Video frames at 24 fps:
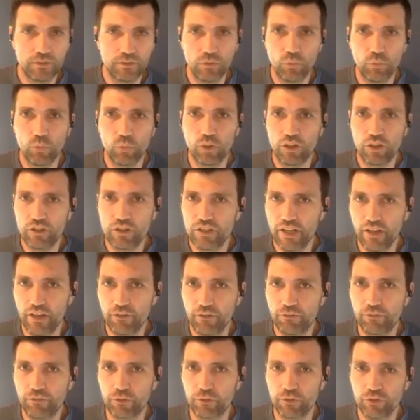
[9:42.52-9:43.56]
worked
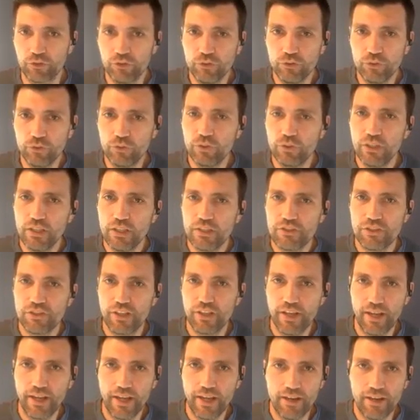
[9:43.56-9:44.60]
out for you to
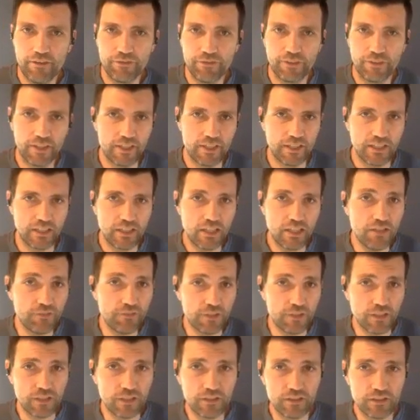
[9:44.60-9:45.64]
have an
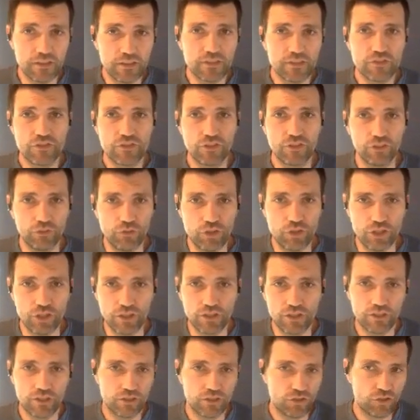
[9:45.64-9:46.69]
even
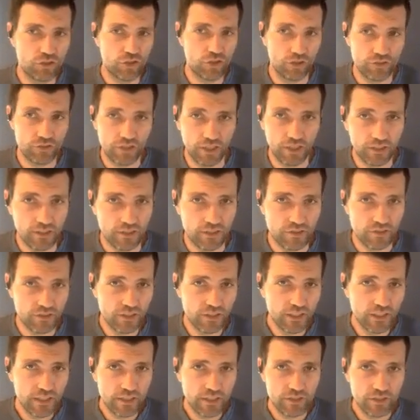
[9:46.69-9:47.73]
solution just like this.
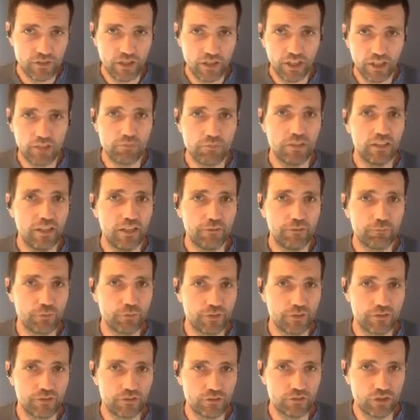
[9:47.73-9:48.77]
You're not going to be left
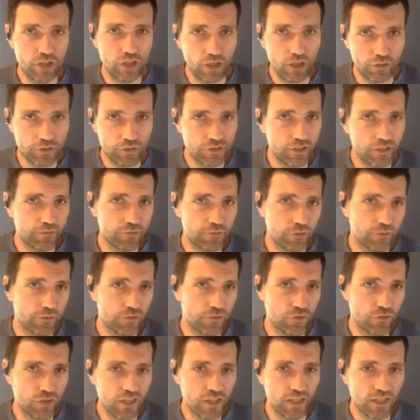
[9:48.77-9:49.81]
with dollars left over
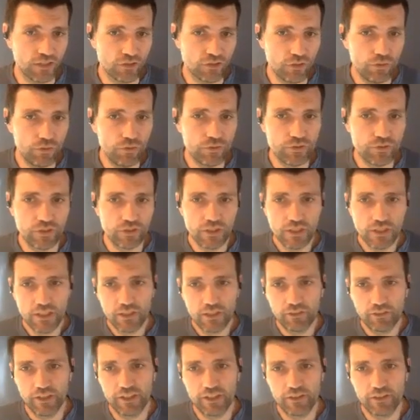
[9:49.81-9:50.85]
that you can't use.
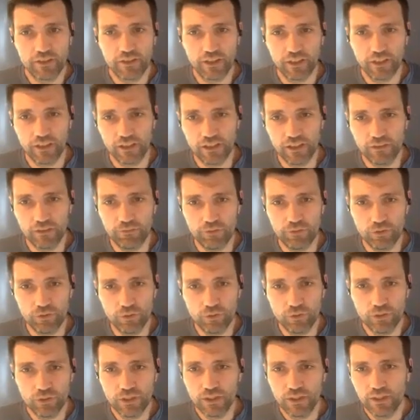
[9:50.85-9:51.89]
Right? They're not going to give you